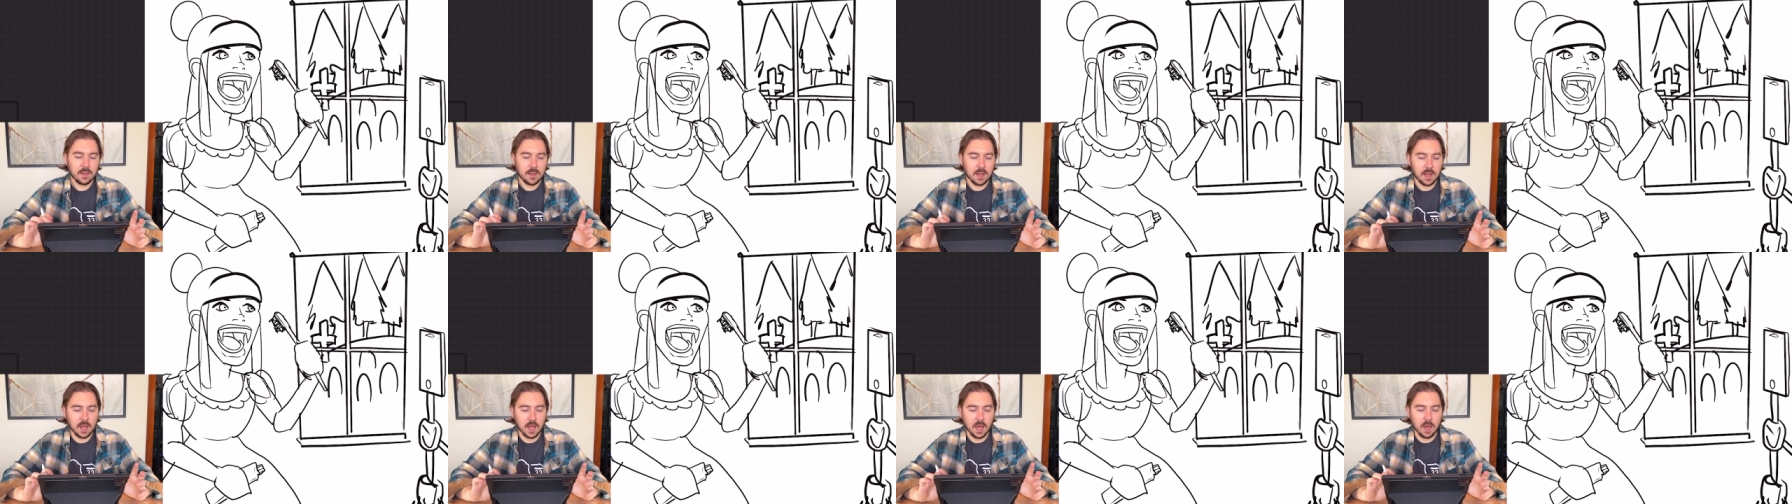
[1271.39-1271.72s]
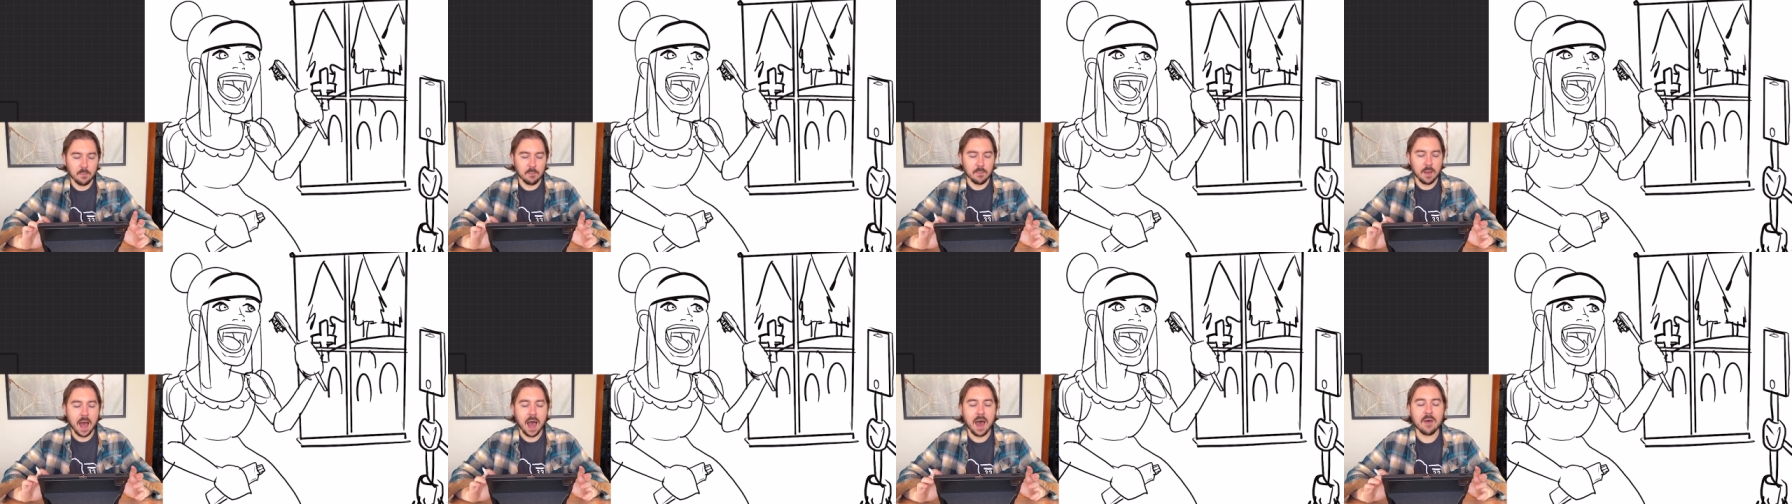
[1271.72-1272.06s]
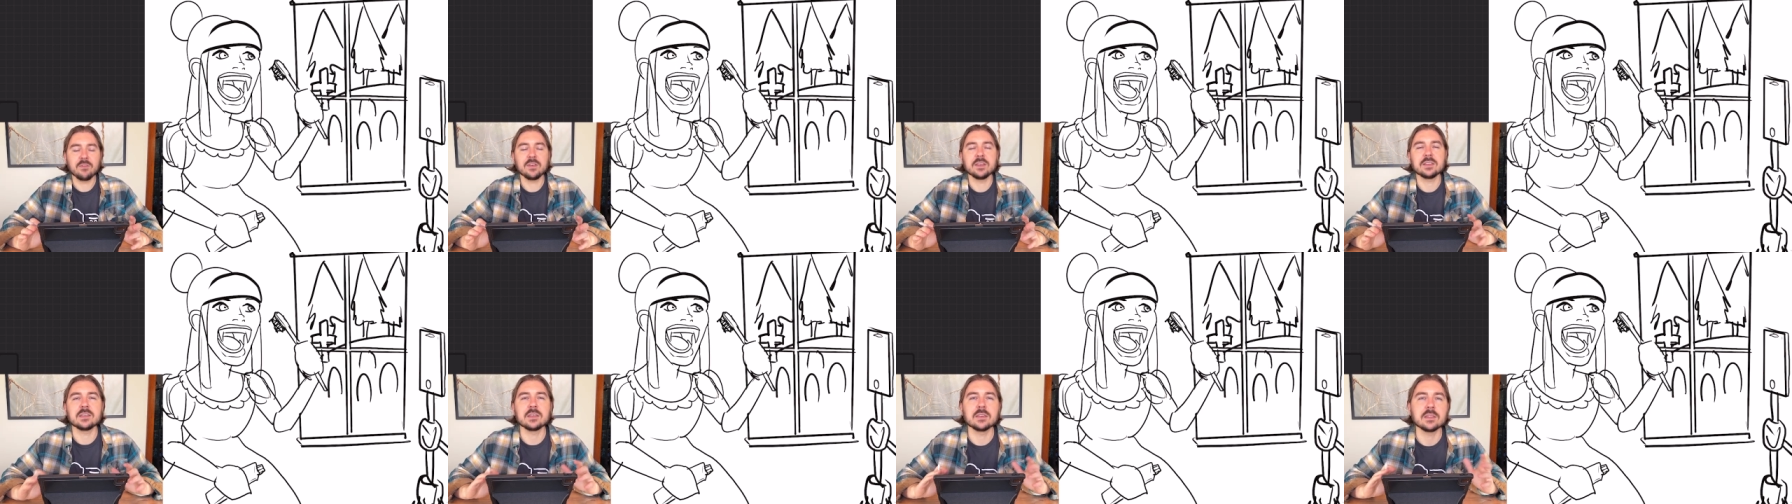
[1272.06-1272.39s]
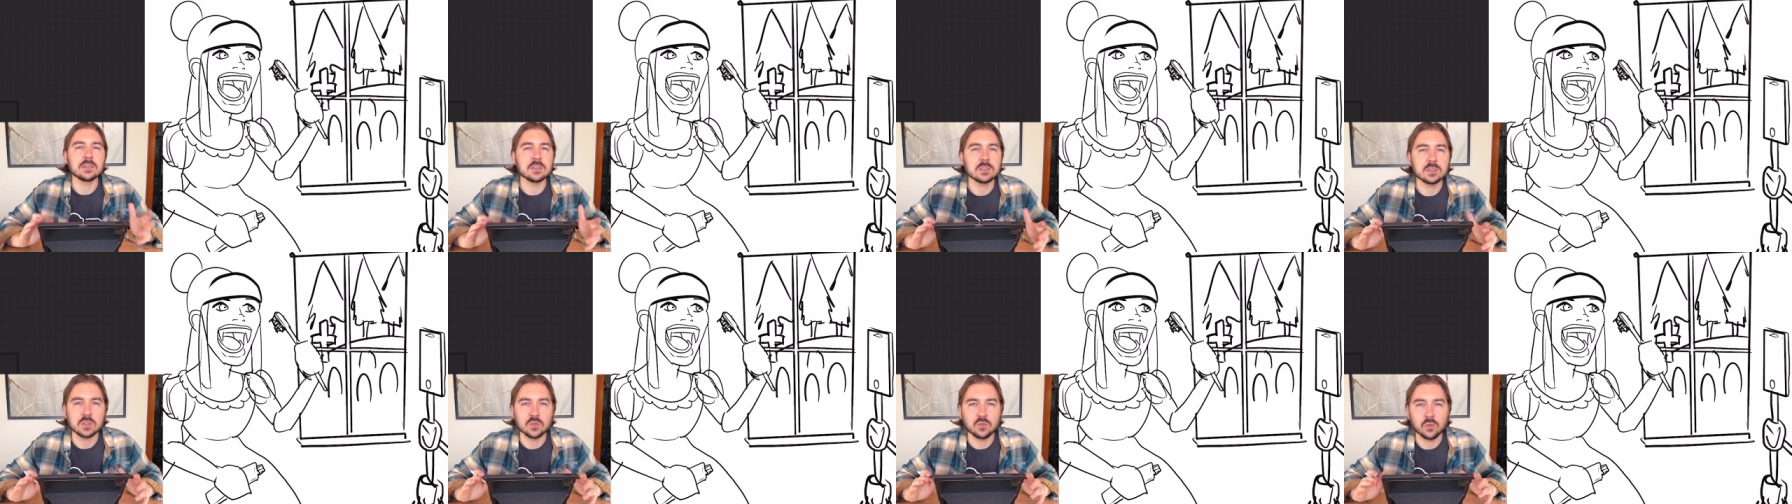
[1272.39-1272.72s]
Obviously,
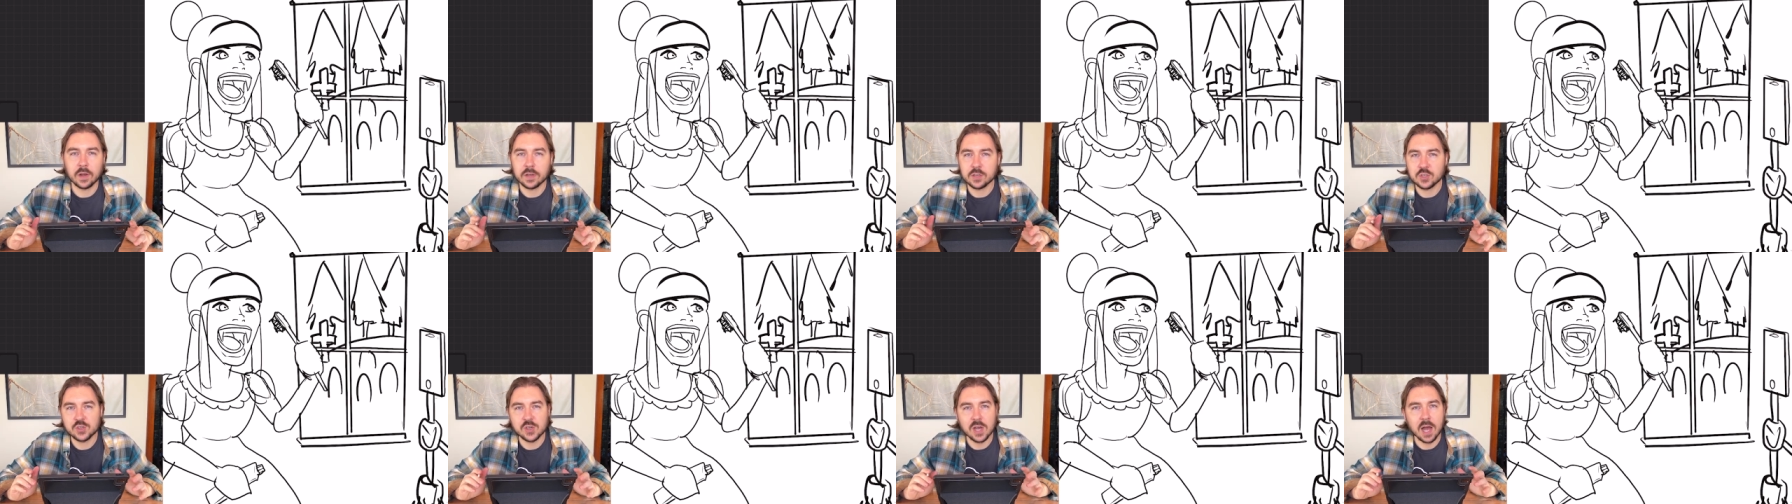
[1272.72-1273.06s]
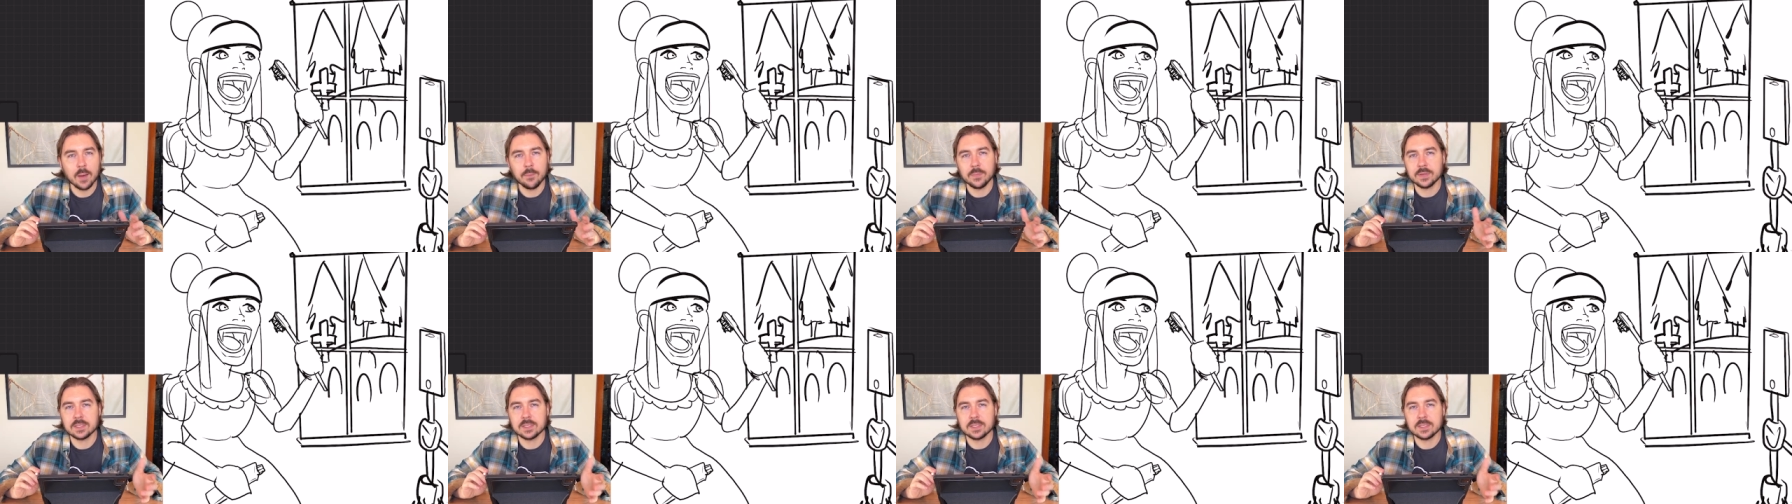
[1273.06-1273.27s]
this is a rush job.